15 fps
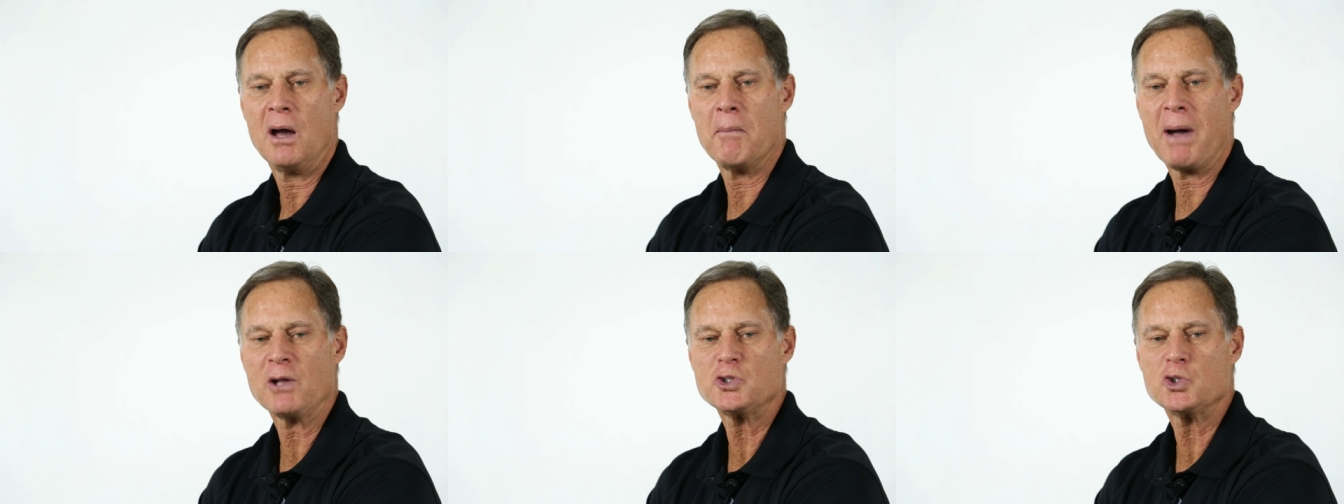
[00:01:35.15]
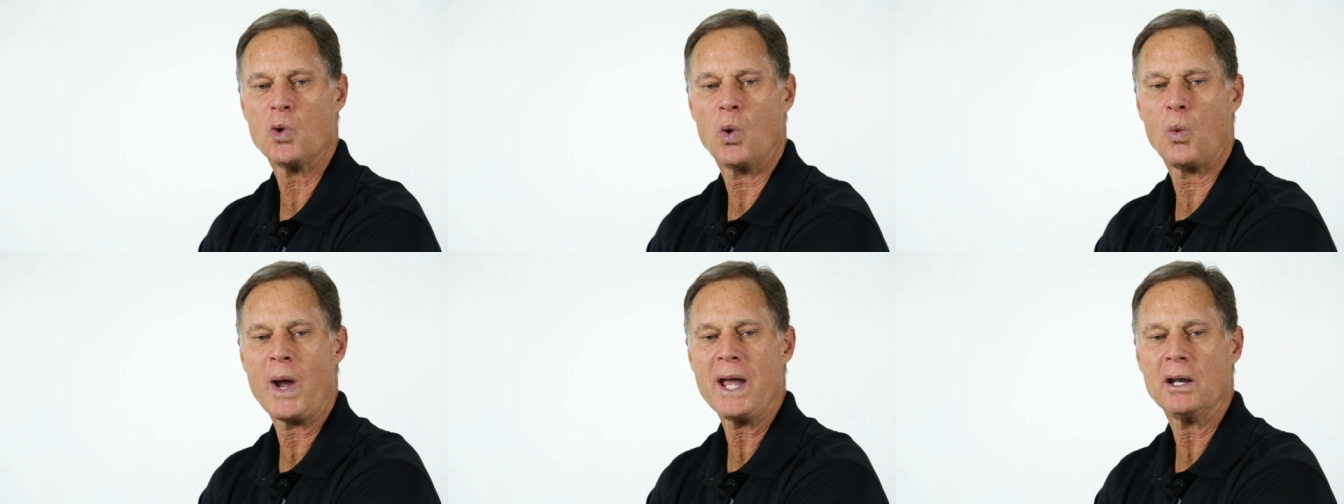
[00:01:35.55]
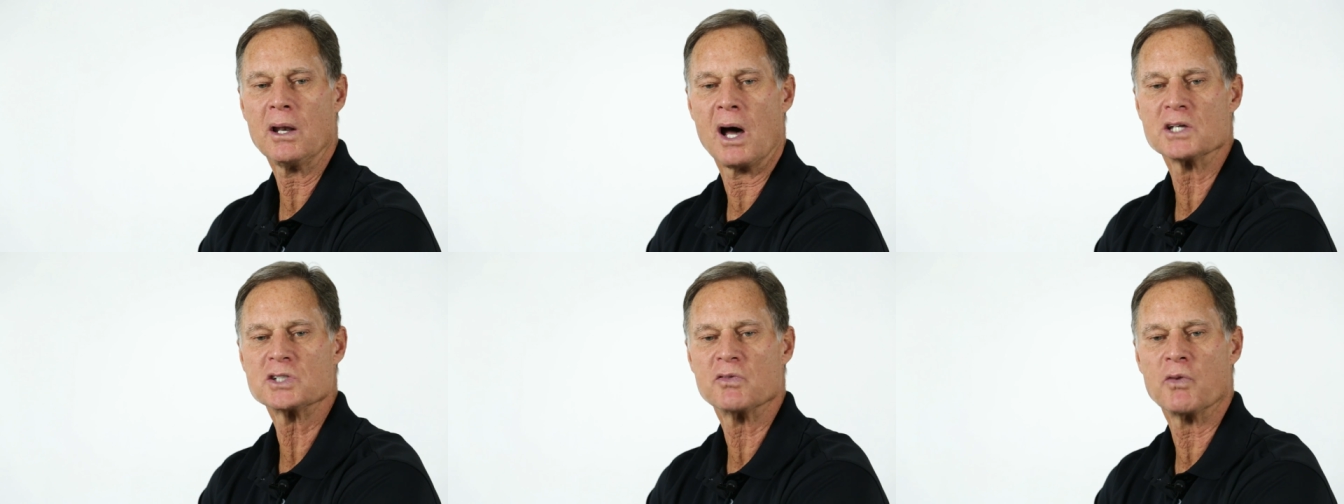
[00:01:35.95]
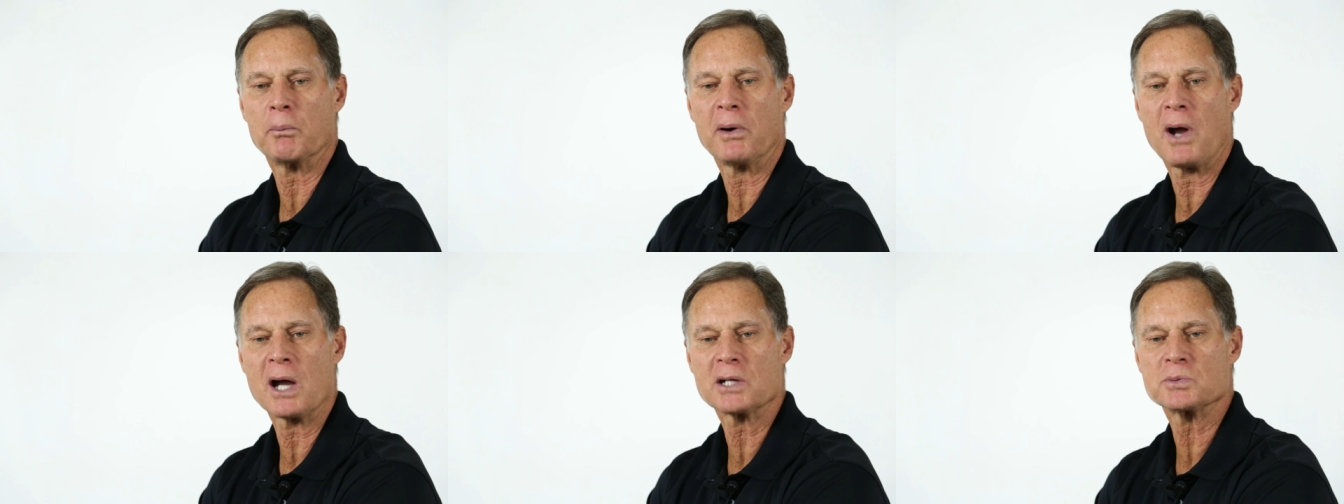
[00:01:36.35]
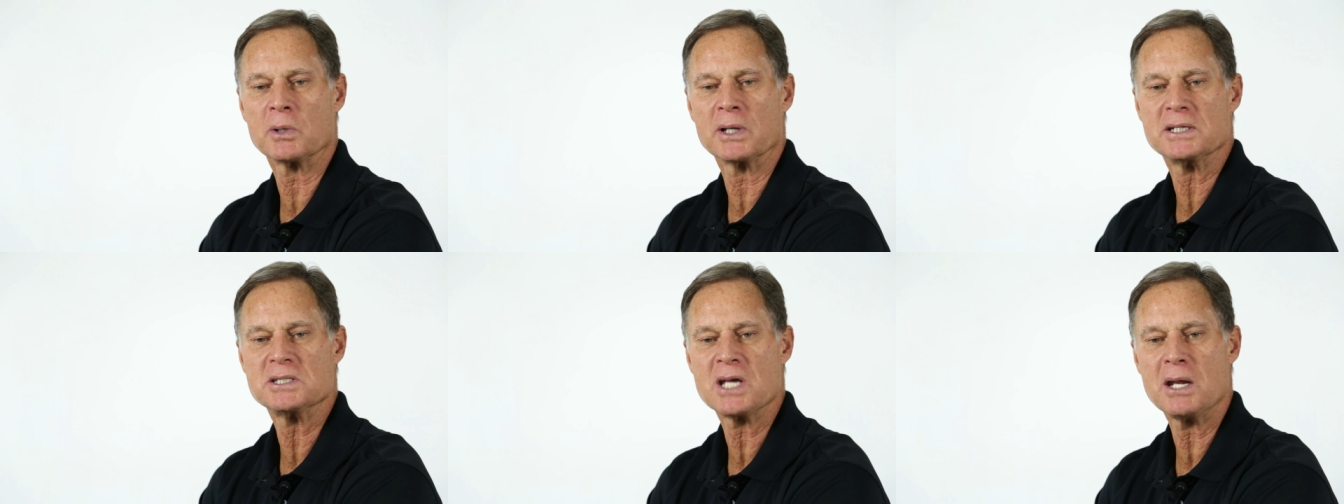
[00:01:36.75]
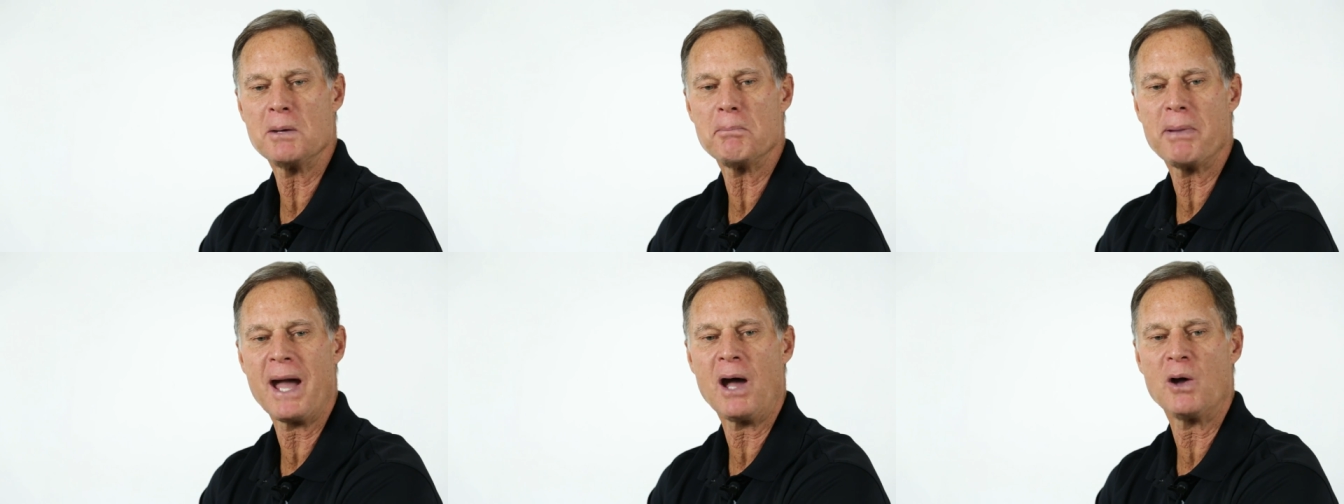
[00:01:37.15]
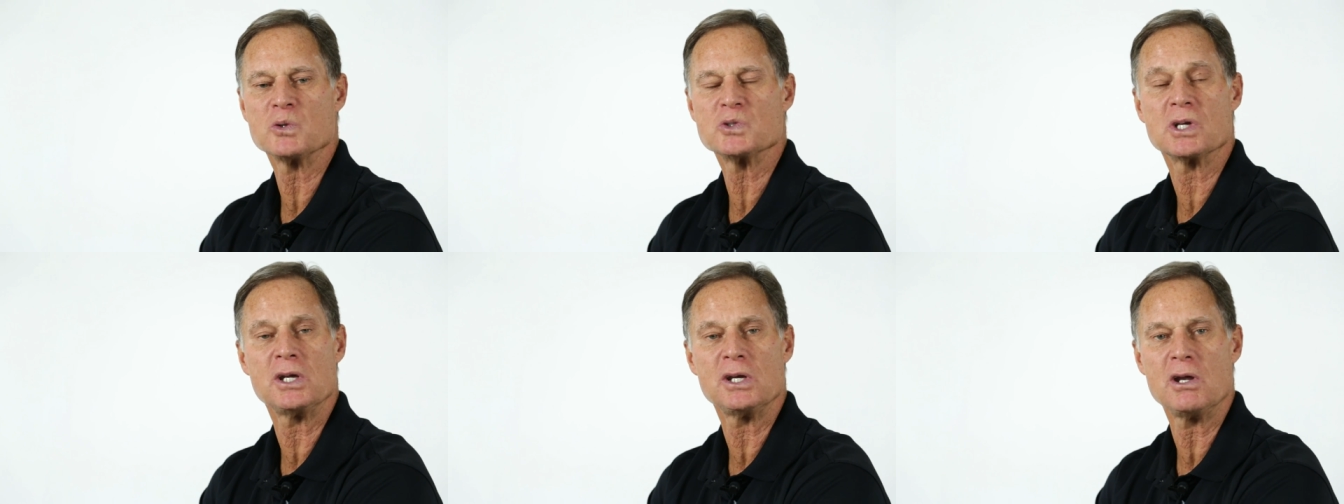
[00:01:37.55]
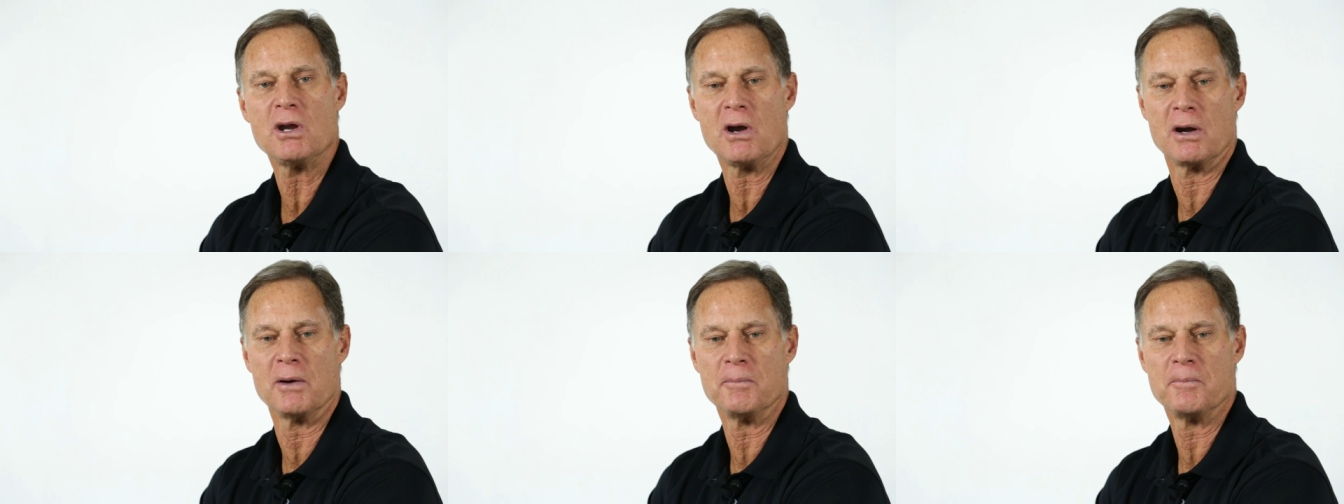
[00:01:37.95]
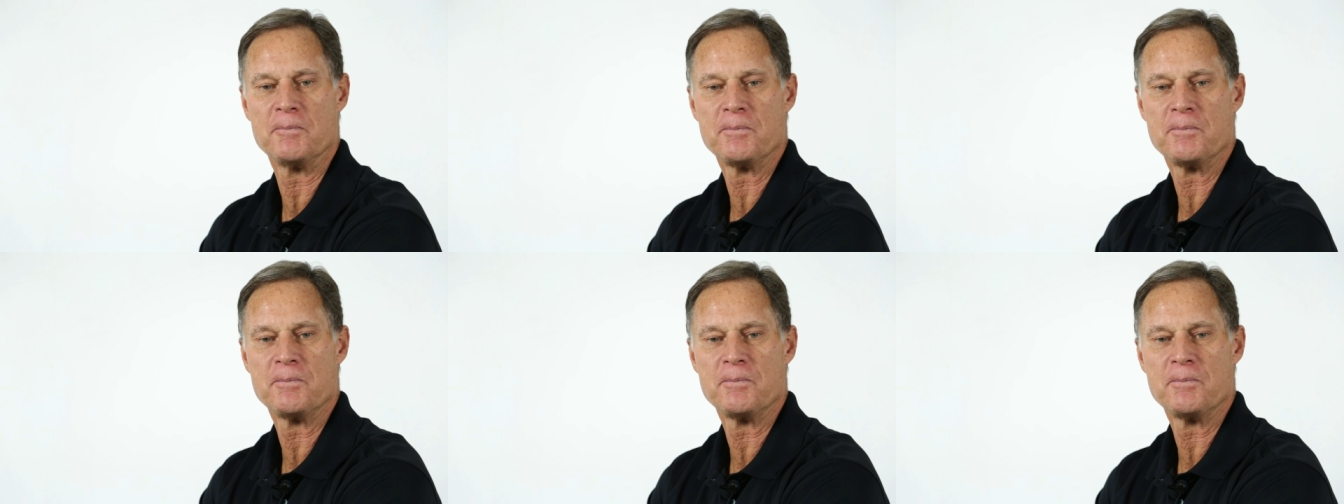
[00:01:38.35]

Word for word: amounts to a weight loss of approximately 10 pounds in a year.